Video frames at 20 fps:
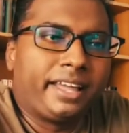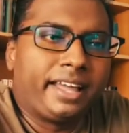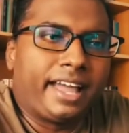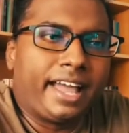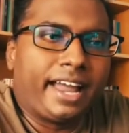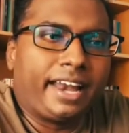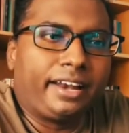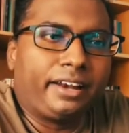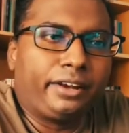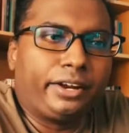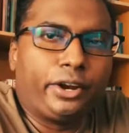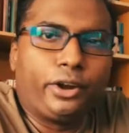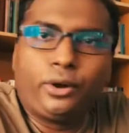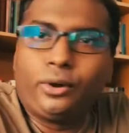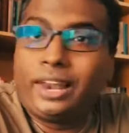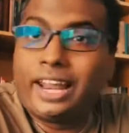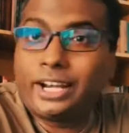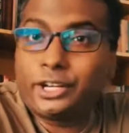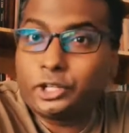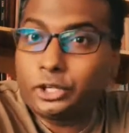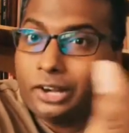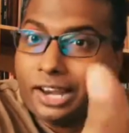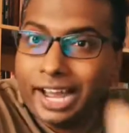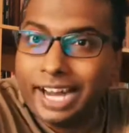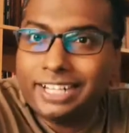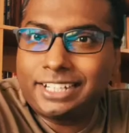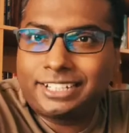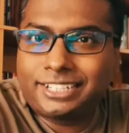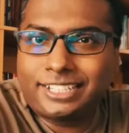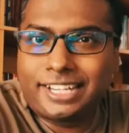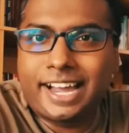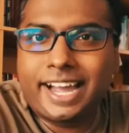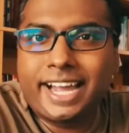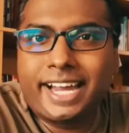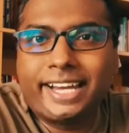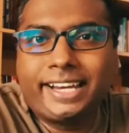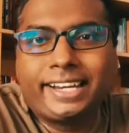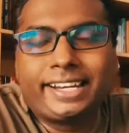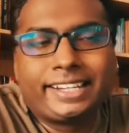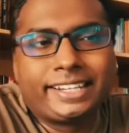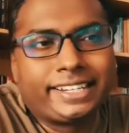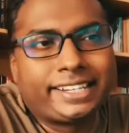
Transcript: And, you know, let your light shine.